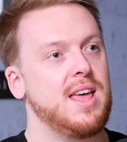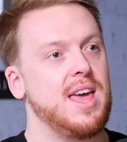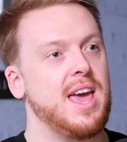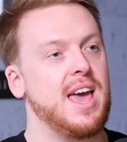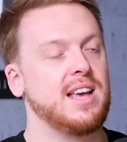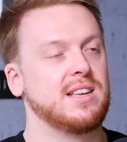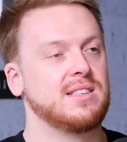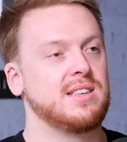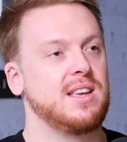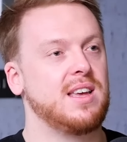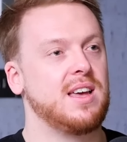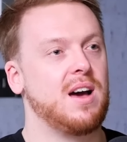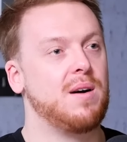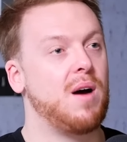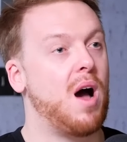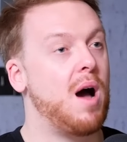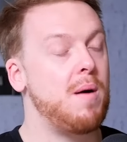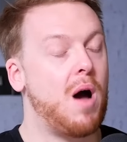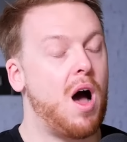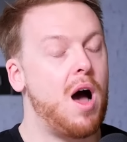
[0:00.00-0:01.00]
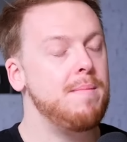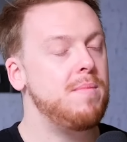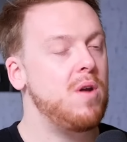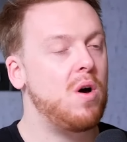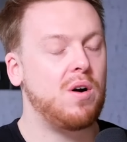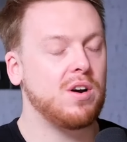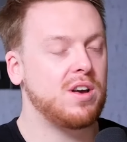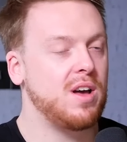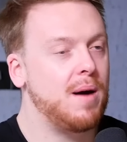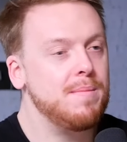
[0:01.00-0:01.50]
it, I, am
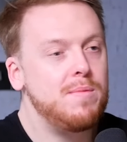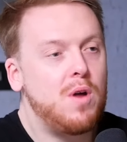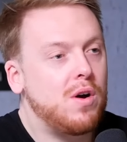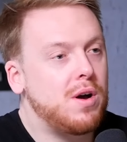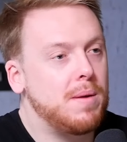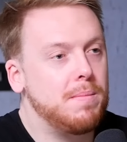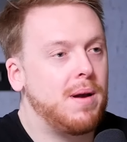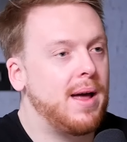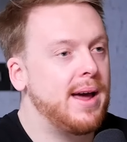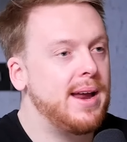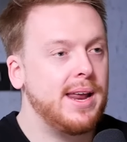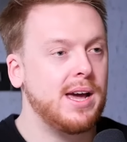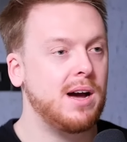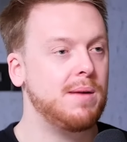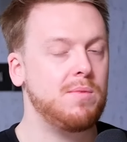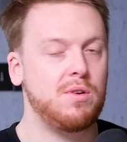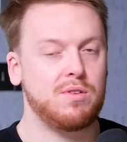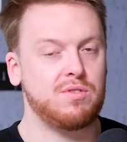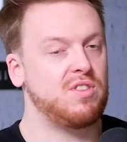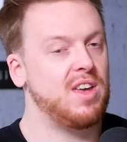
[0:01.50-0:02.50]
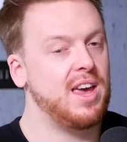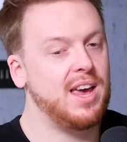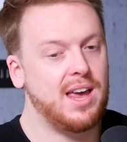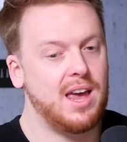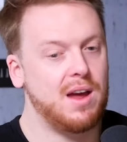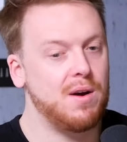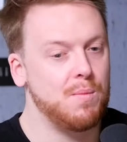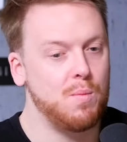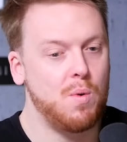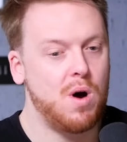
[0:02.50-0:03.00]
not I'm not complaining. I'm not sitting
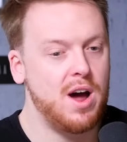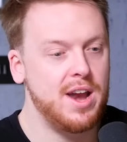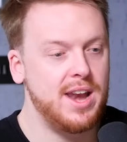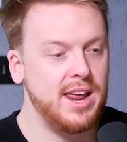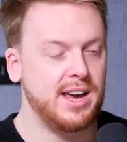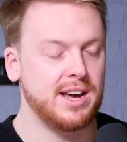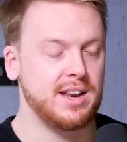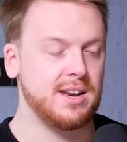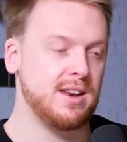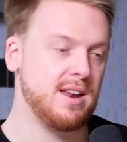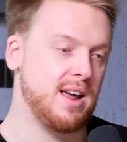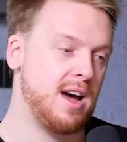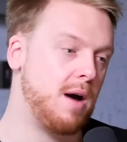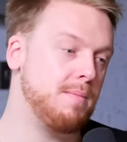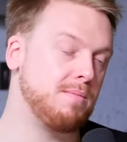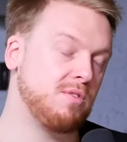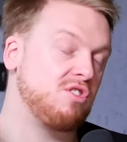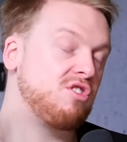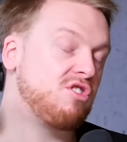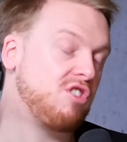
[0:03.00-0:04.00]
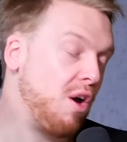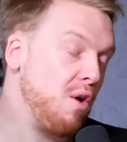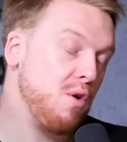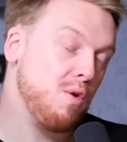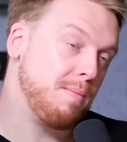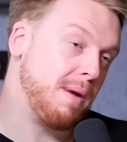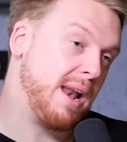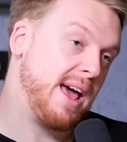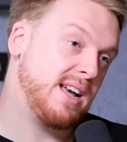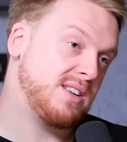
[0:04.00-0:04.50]
here and whining, and I'm so
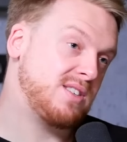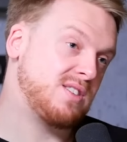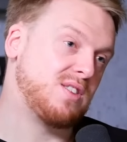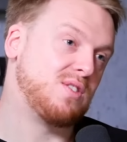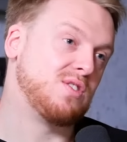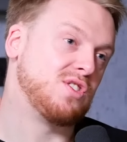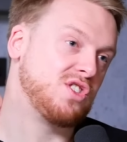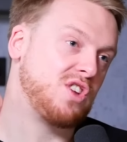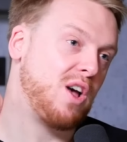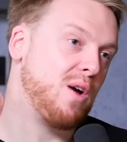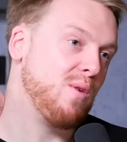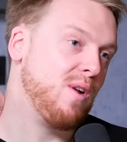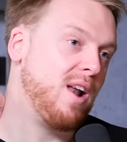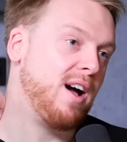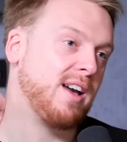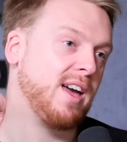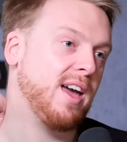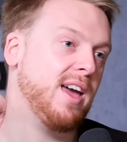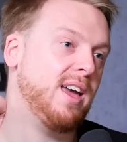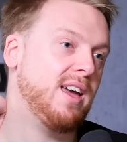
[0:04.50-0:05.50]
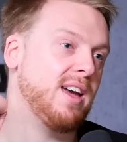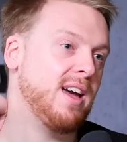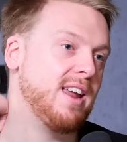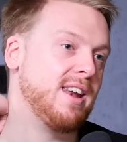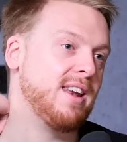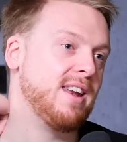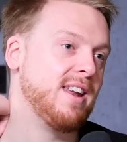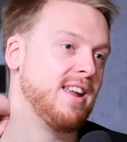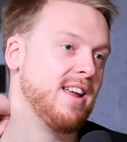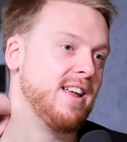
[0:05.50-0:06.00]
blessed and so lucky,
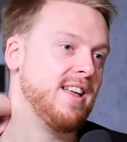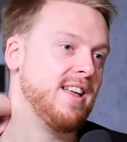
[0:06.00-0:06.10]
and